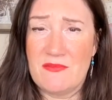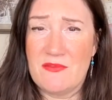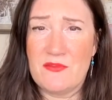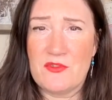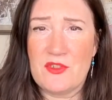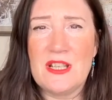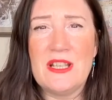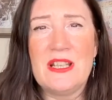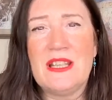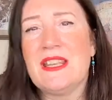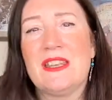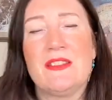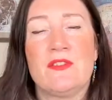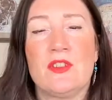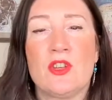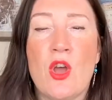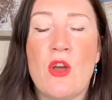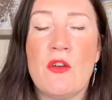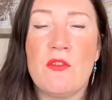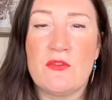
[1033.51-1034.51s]
freely
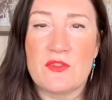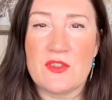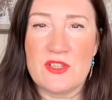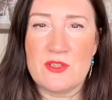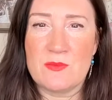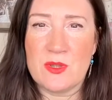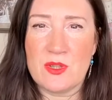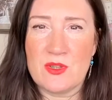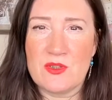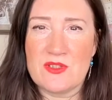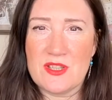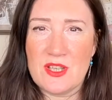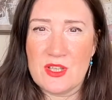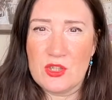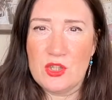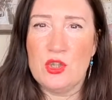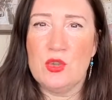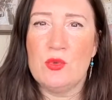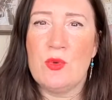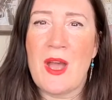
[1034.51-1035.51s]
given offer is because
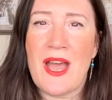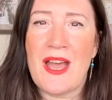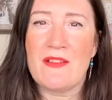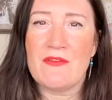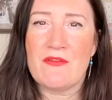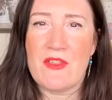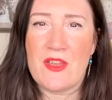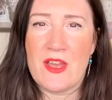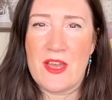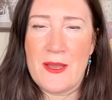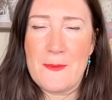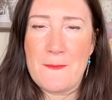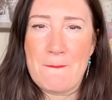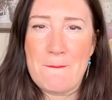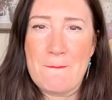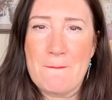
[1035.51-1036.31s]
then you have that.